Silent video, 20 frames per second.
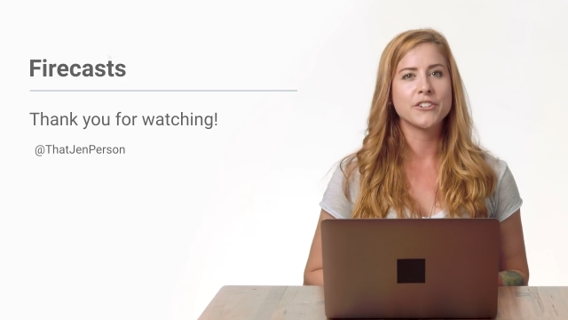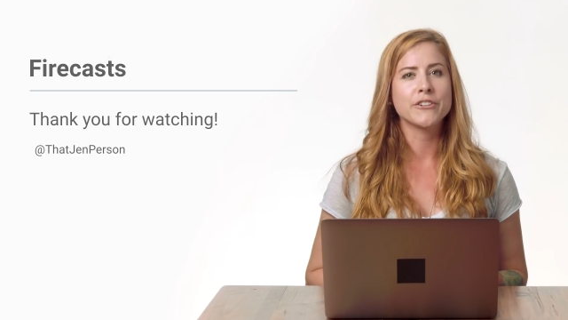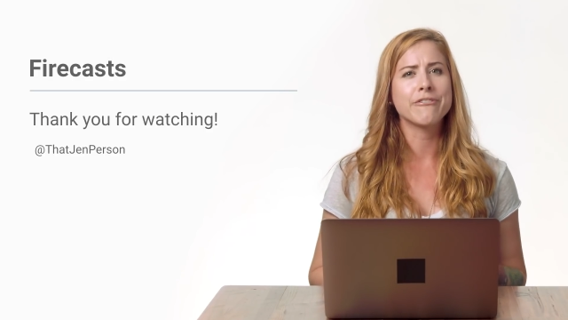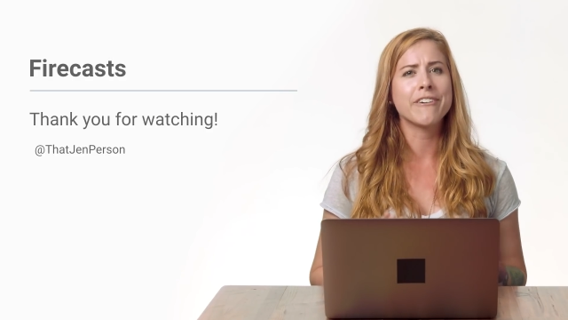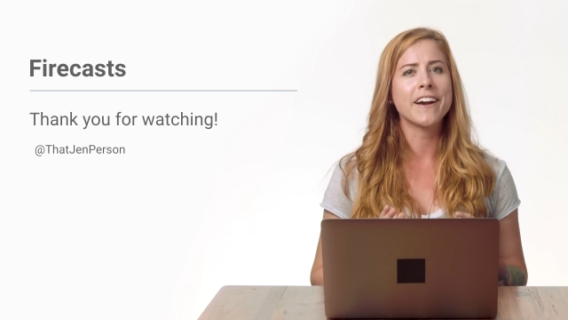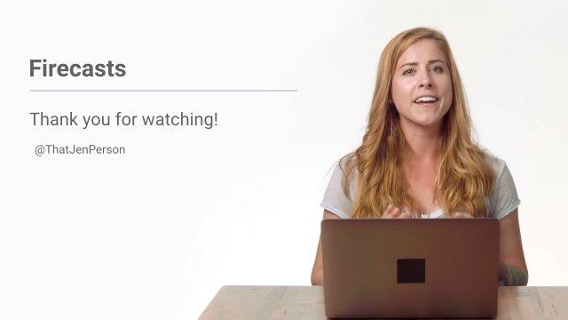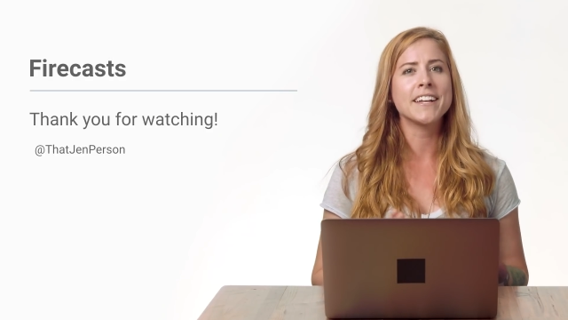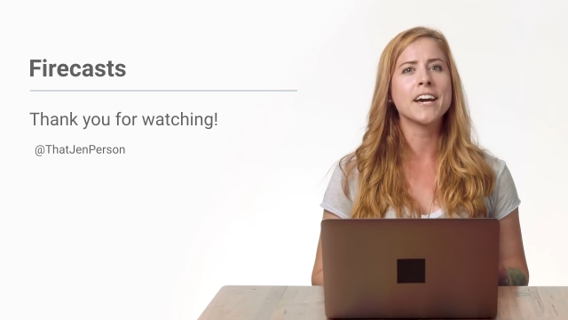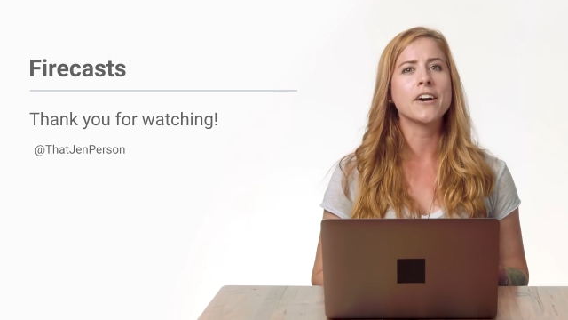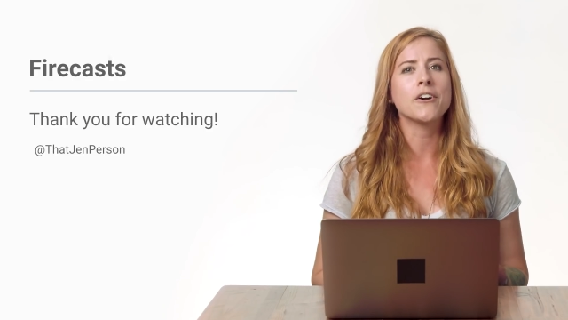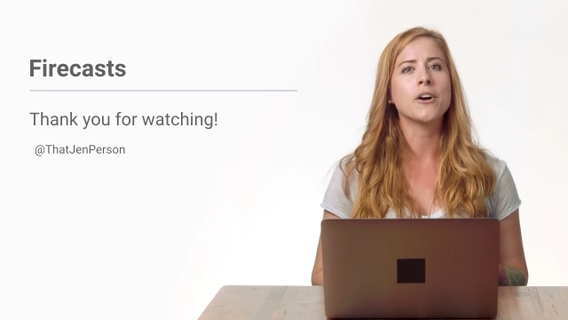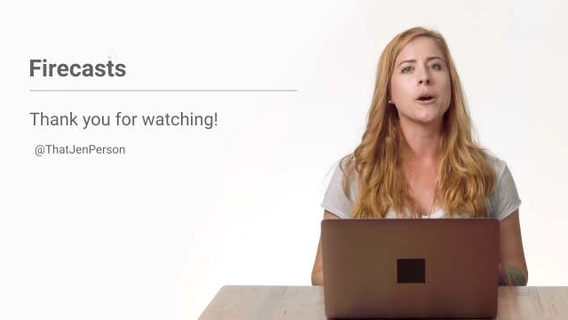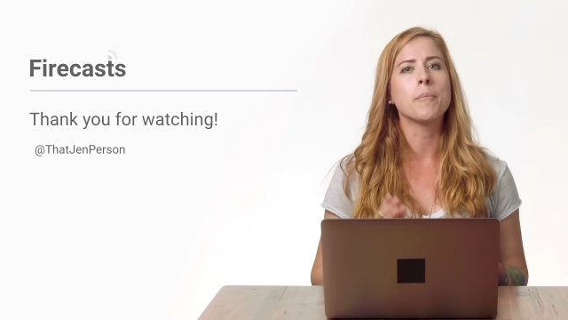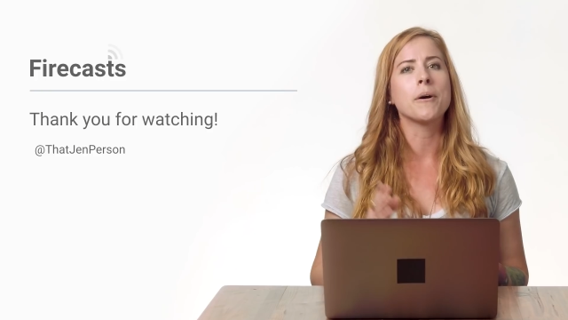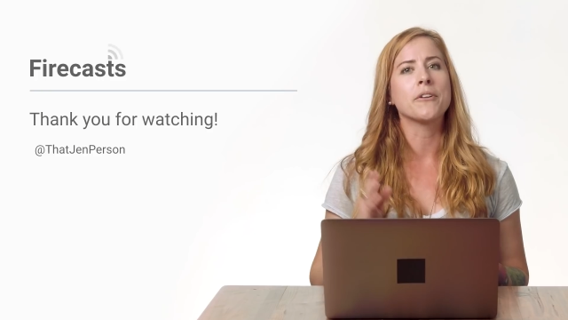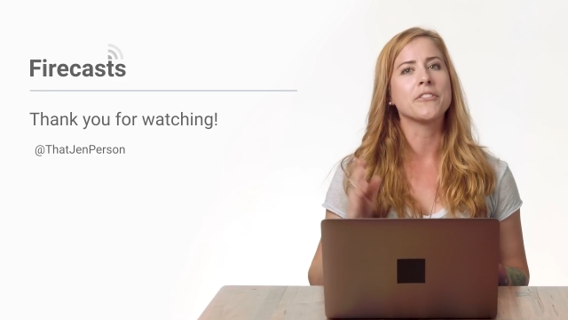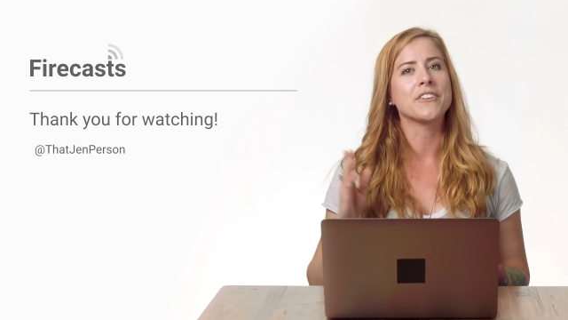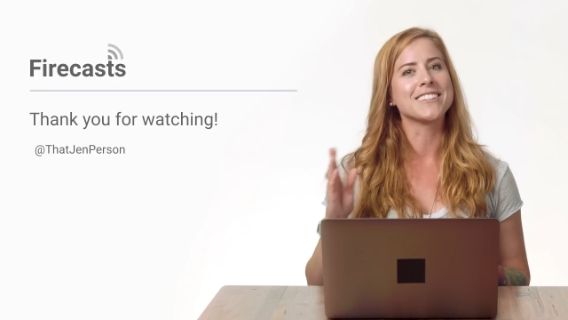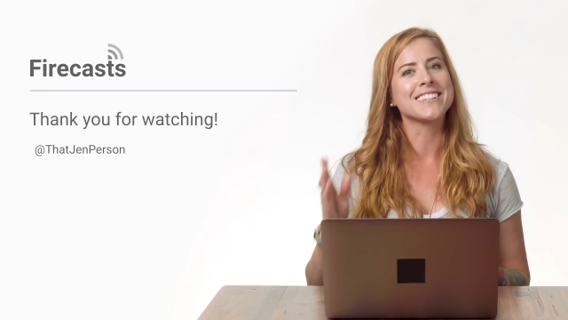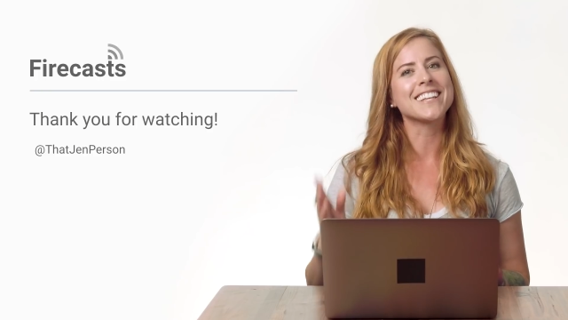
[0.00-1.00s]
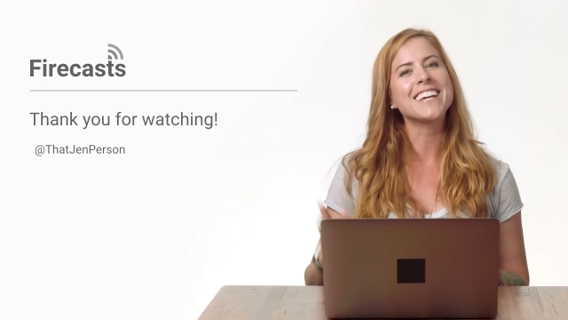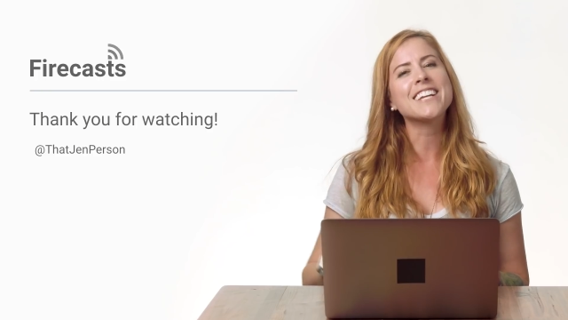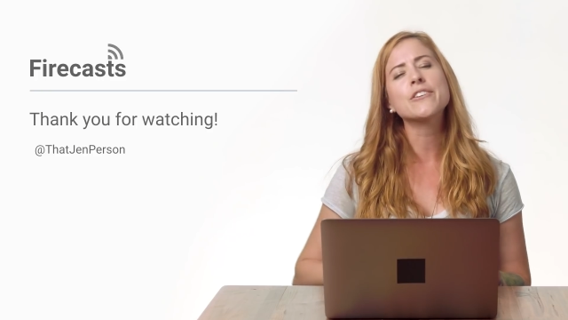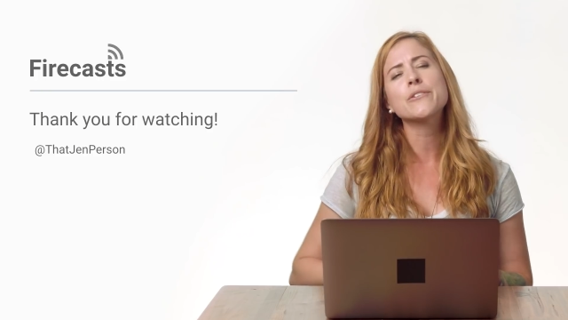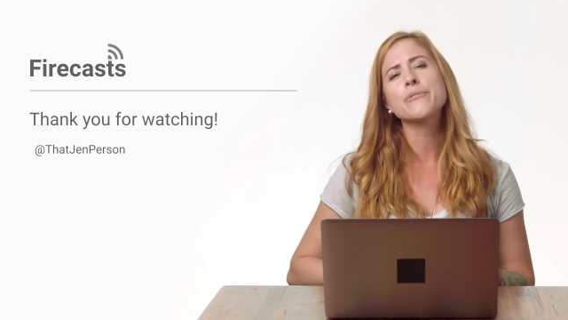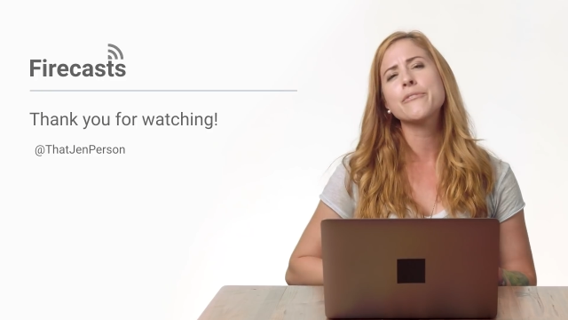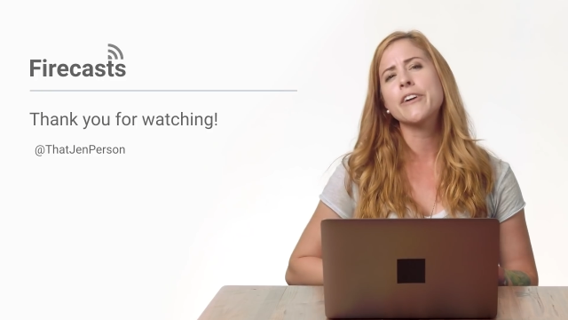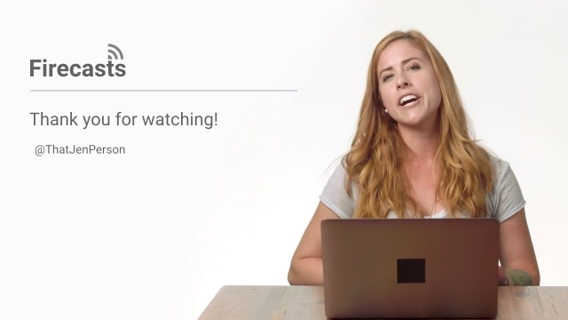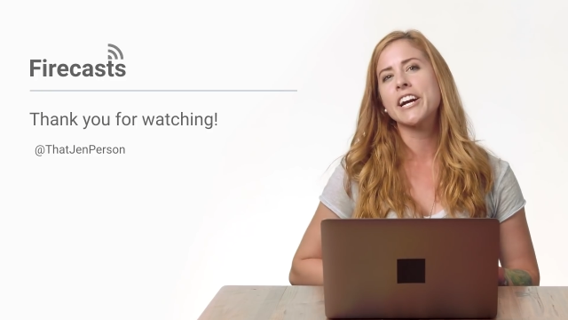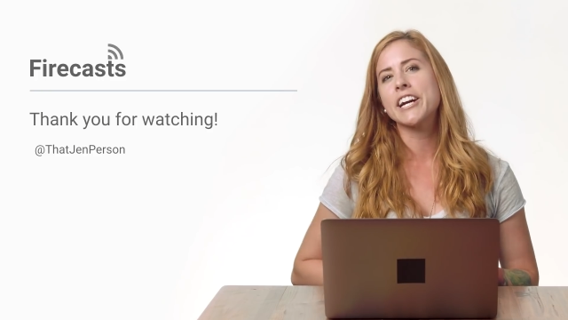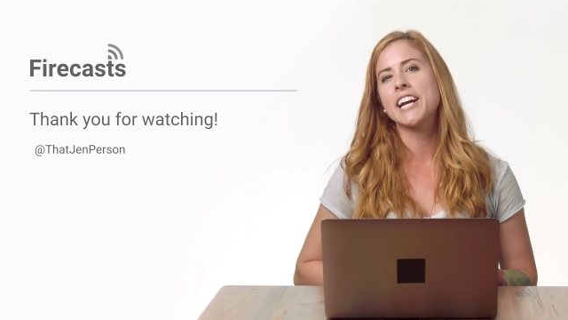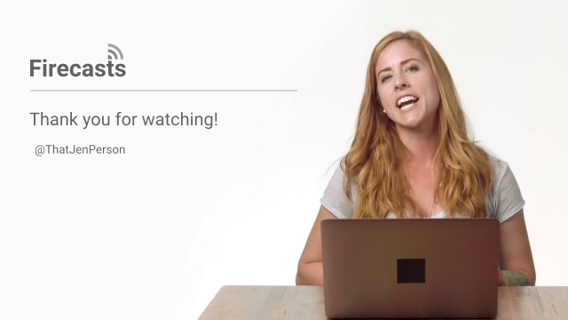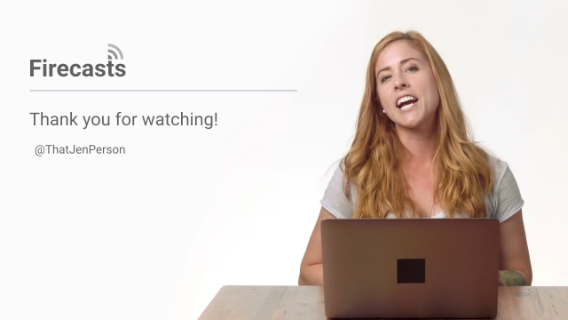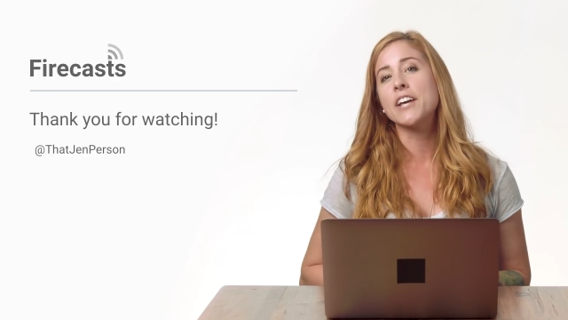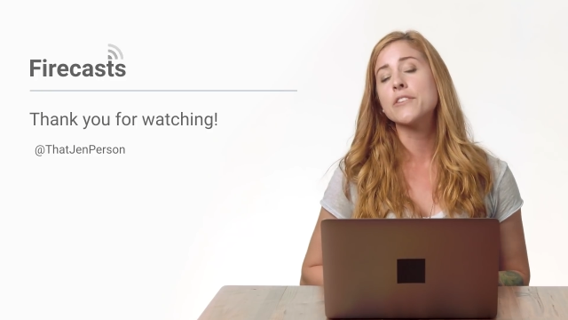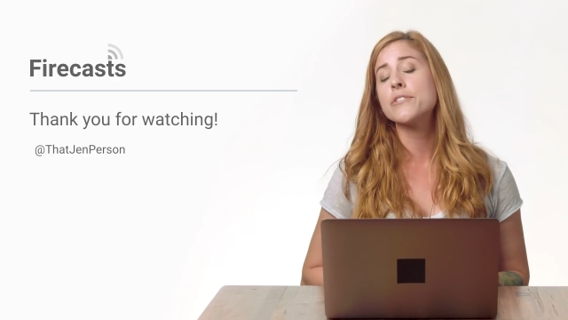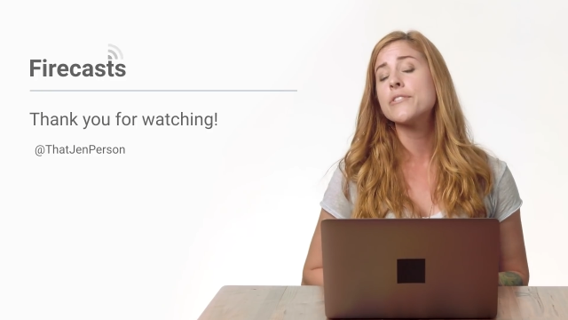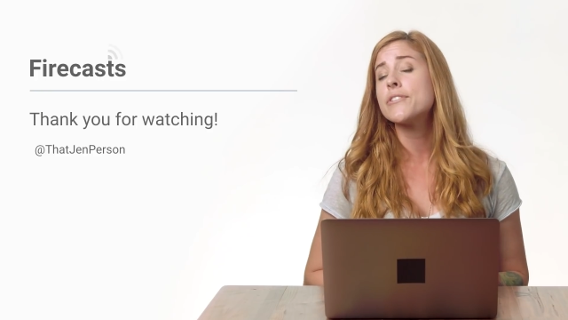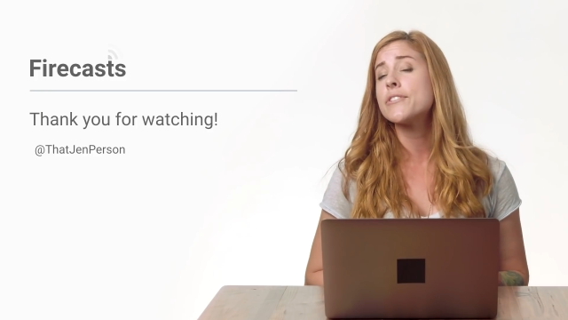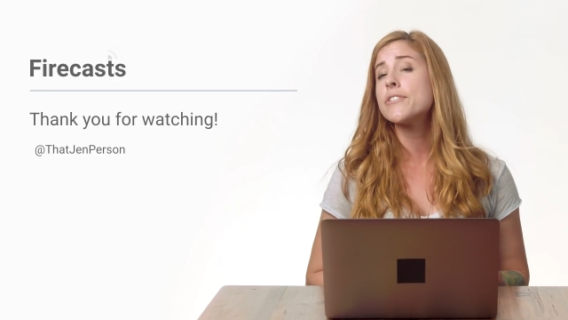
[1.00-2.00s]
to find out about the latest
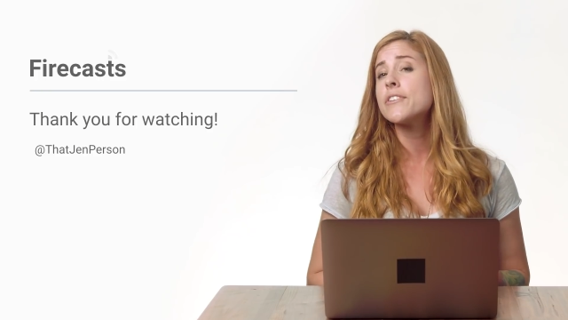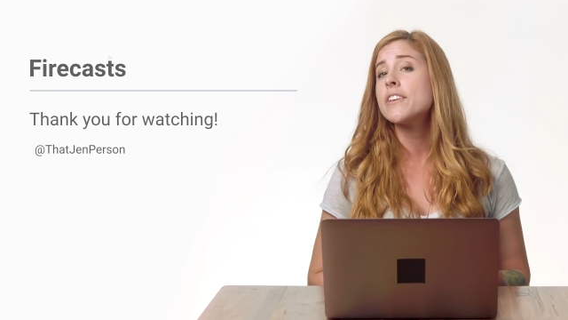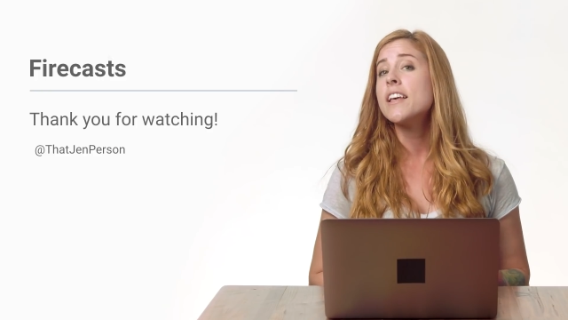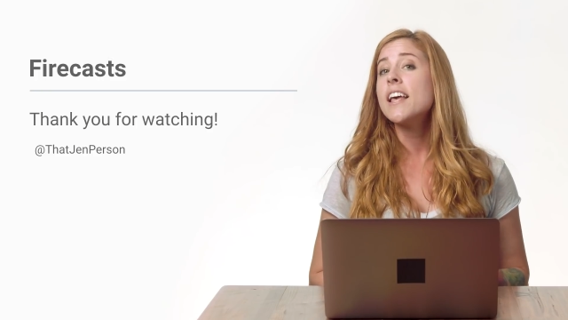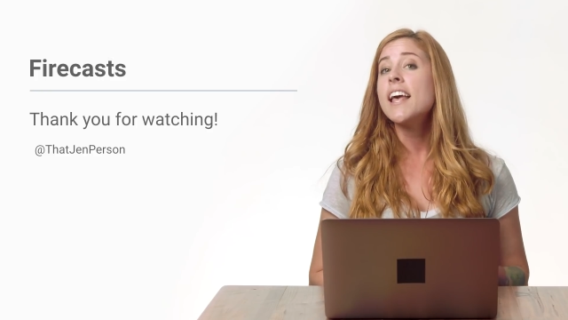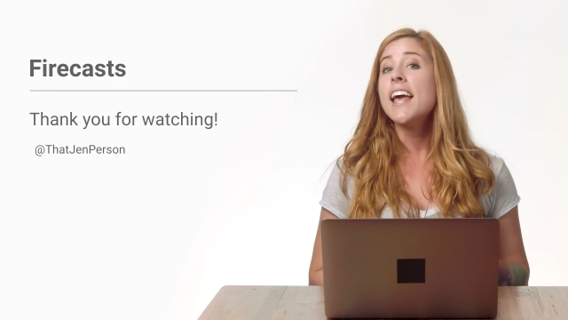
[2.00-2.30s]
Firecasts